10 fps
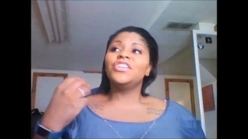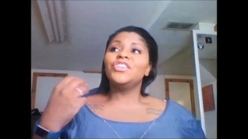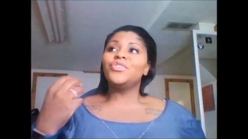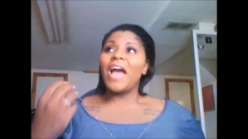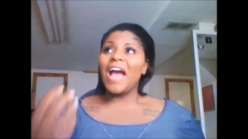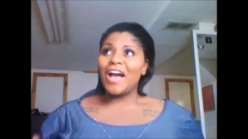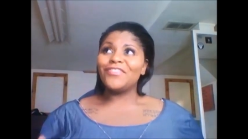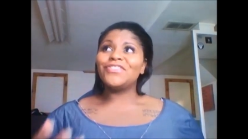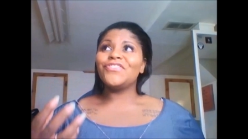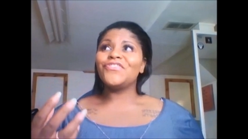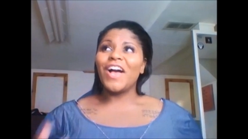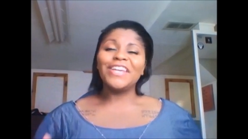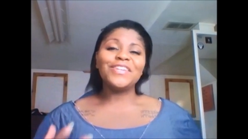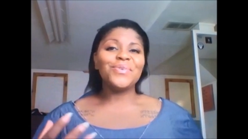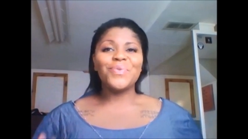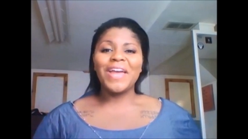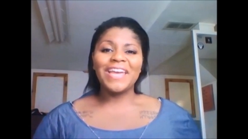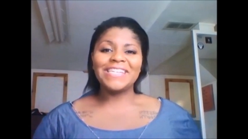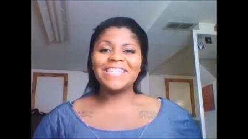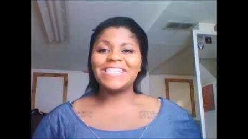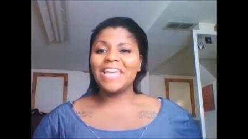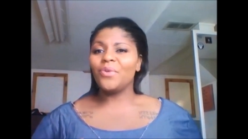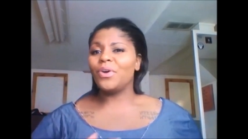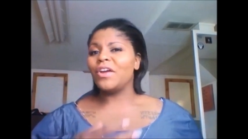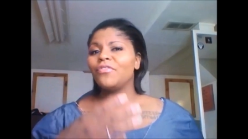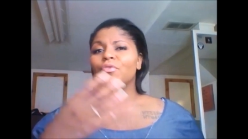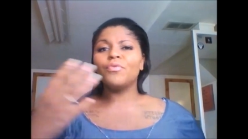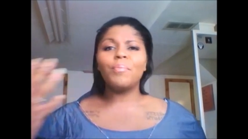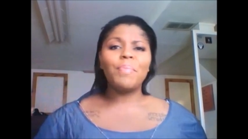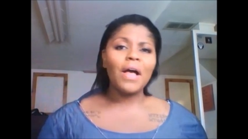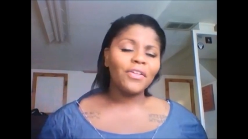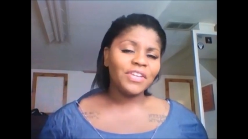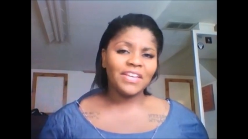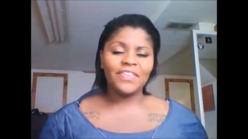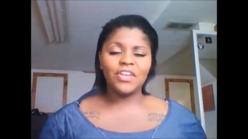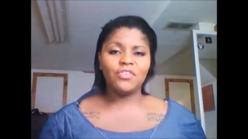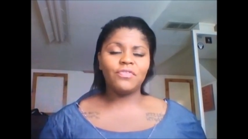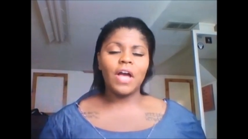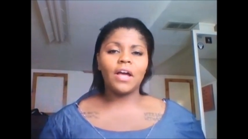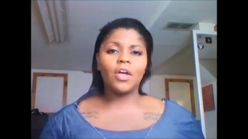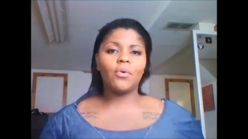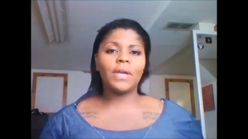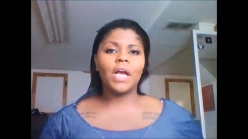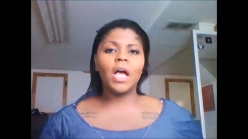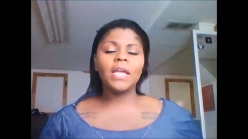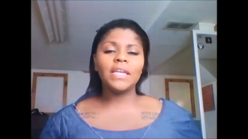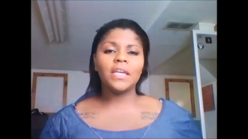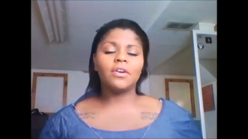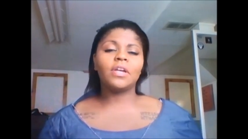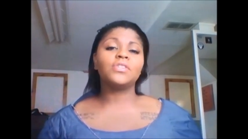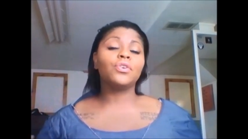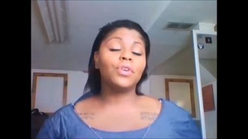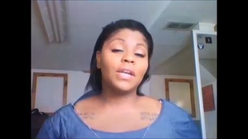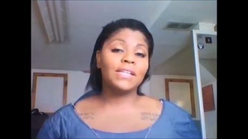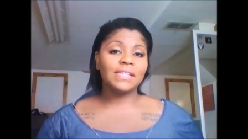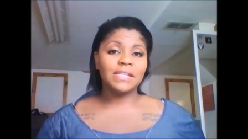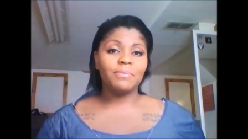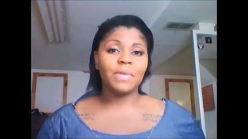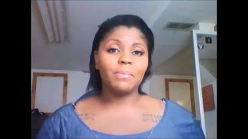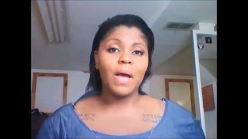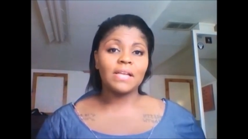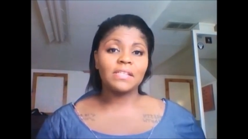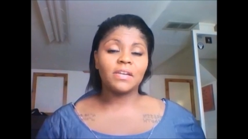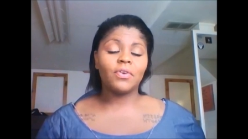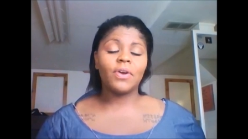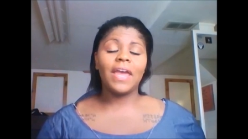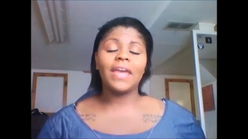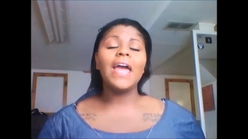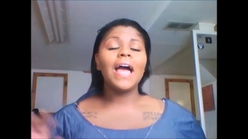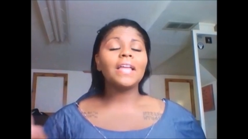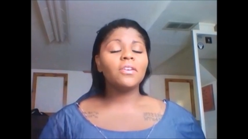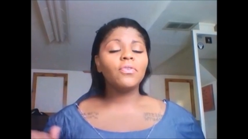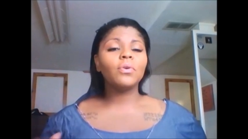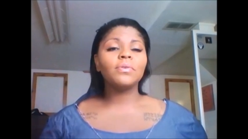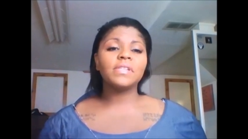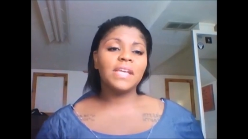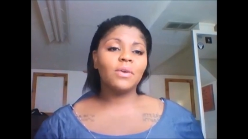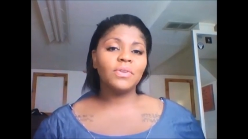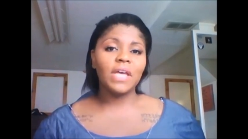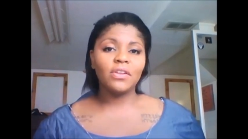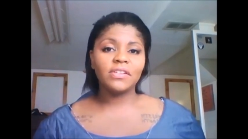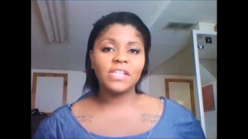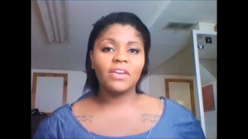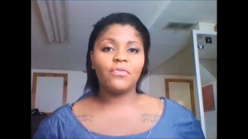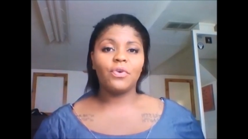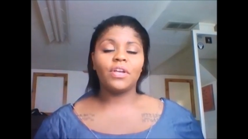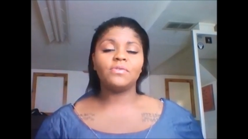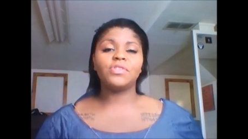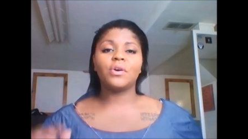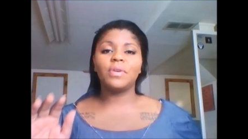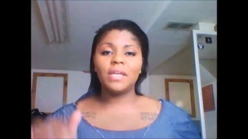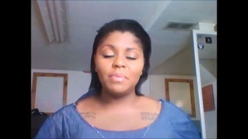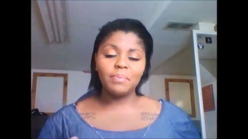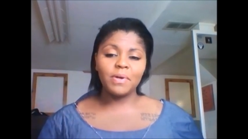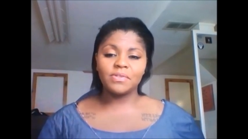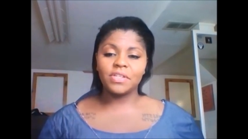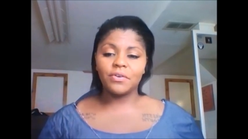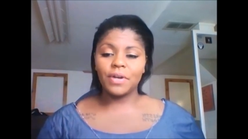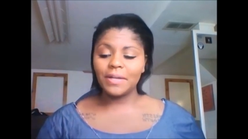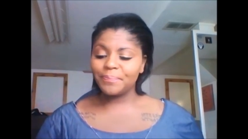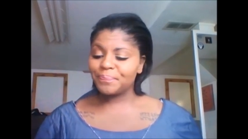you have to find a way to take whatever rebellion that you've got going on here and turn it into something positive, okay? I look forward to seeing what that looks like for you. So keep me posted, all right?